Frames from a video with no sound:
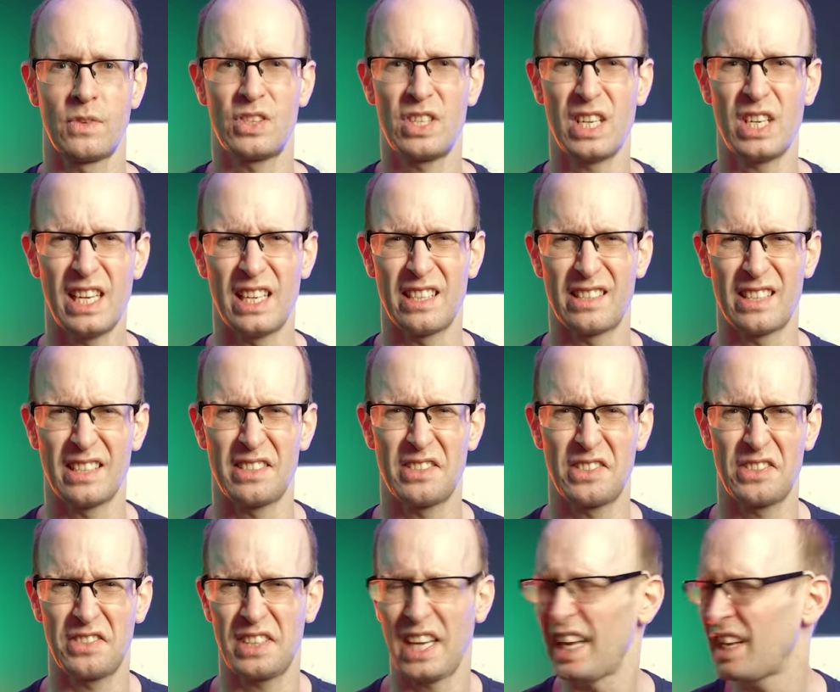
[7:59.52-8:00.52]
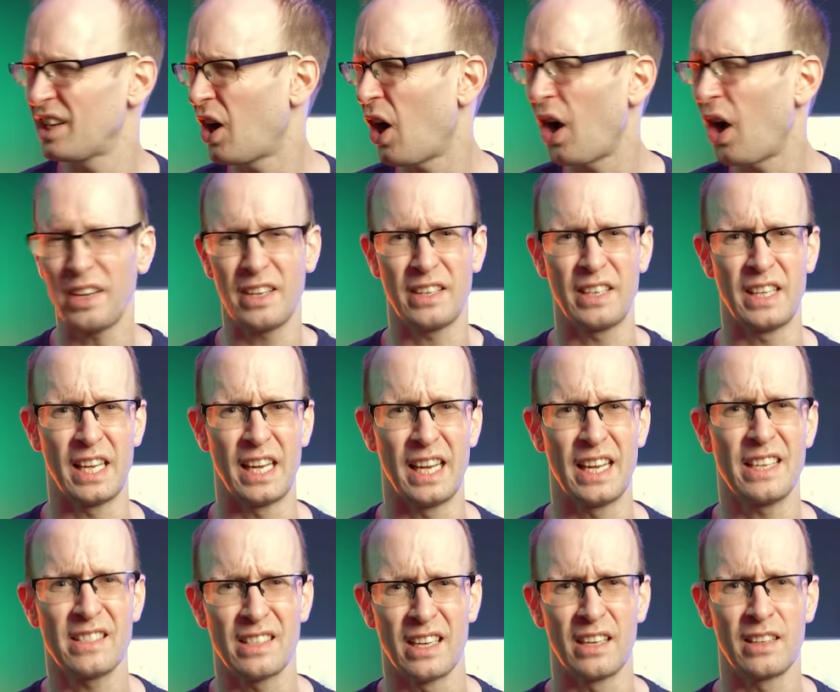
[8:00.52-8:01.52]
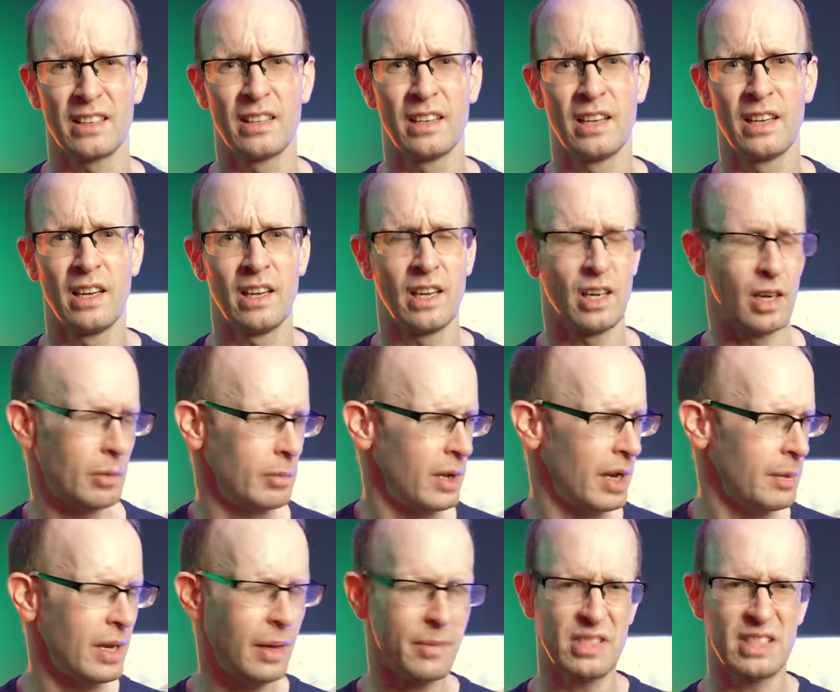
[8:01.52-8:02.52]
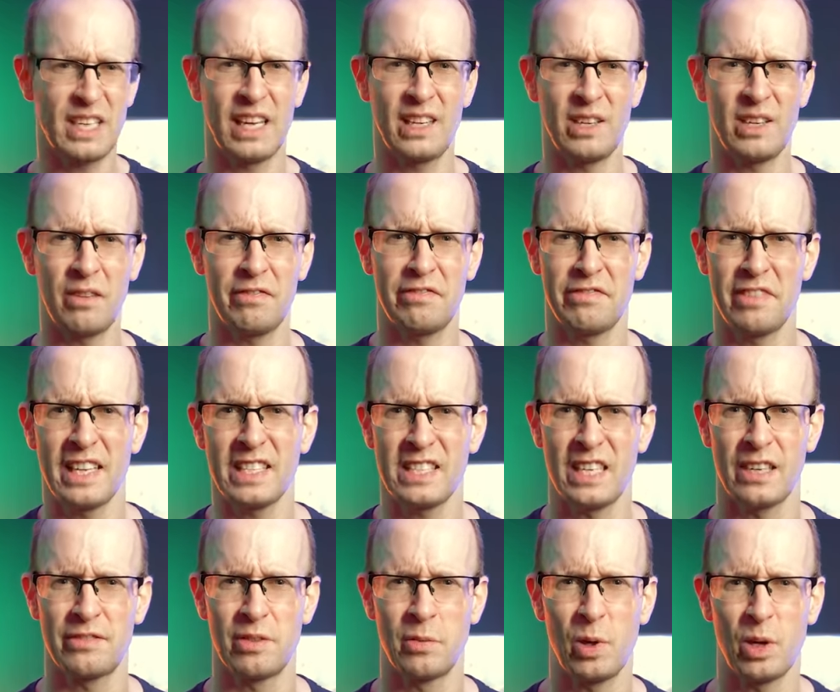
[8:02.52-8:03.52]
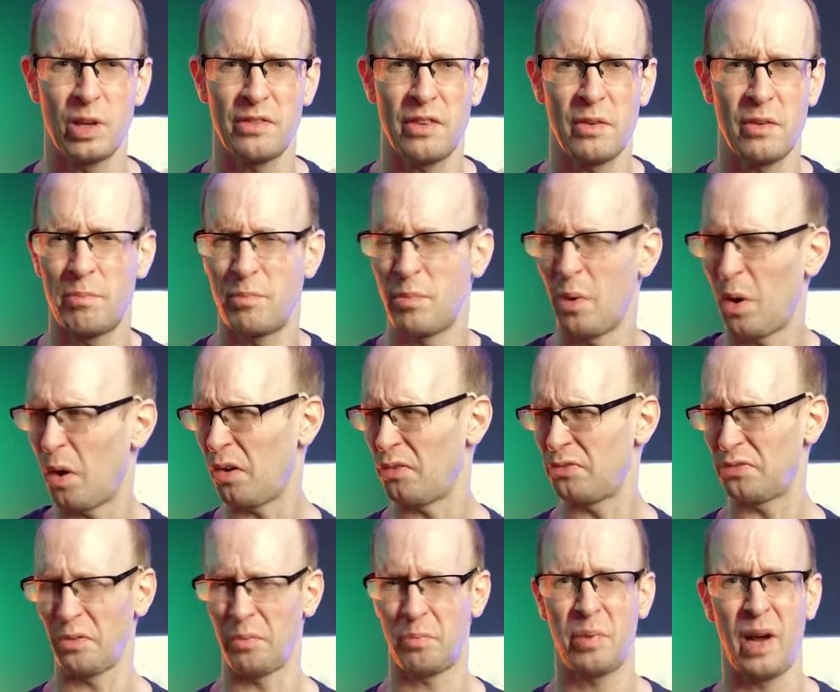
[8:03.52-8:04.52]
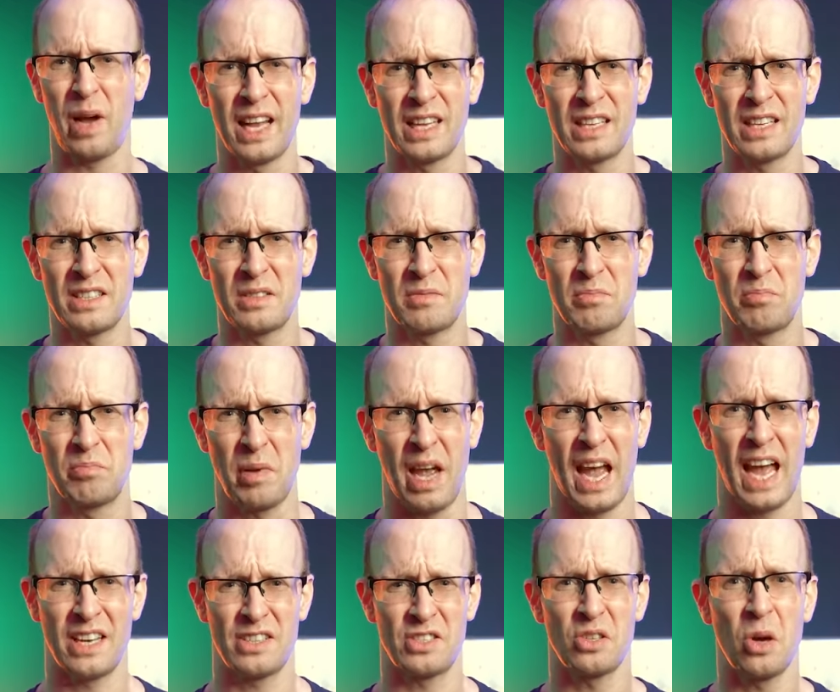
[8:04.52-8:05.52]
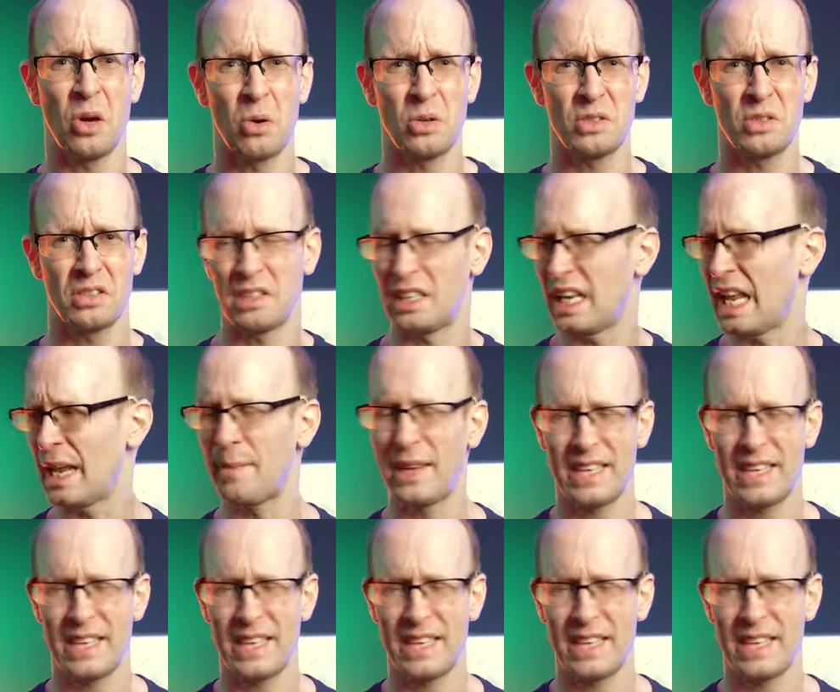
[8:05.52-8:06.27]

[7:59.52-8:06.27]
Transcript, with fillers: Jeez, it's getting hot in here, isn't it? Or maybe I'm just getting all flustered from all of the awful puns, bad jokes and lame